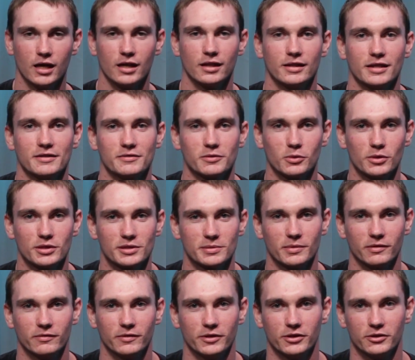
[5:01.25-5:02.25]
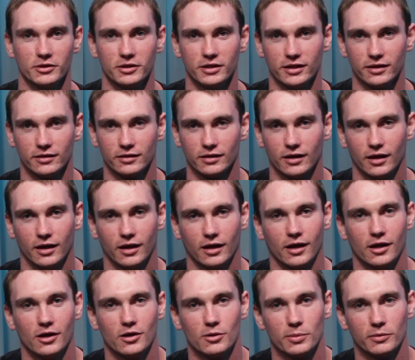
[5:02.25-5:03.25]
Thanks for watching my video today. I
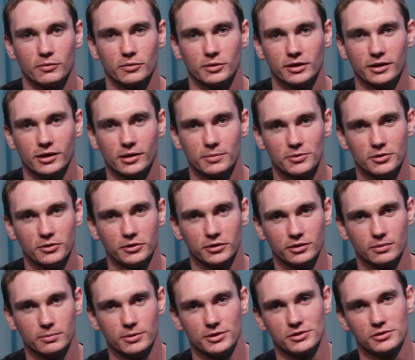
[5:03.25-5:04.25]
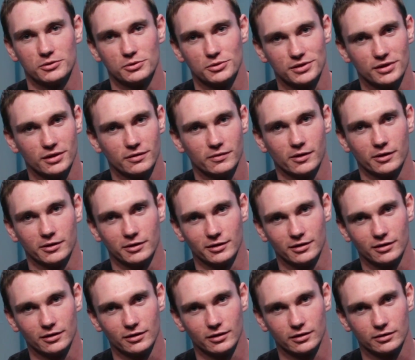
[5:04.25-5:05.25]
hope it really helped you learn a bunch of cool stuff on the
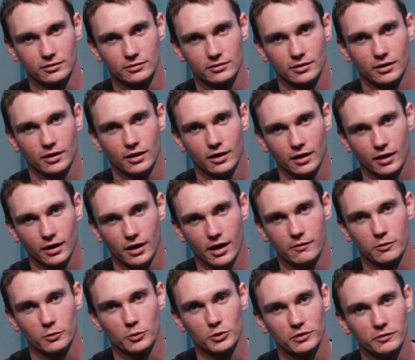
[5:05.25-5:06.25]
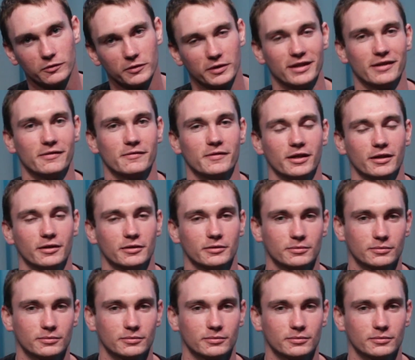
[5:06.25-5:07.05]
guitar. Have a wonderful evening.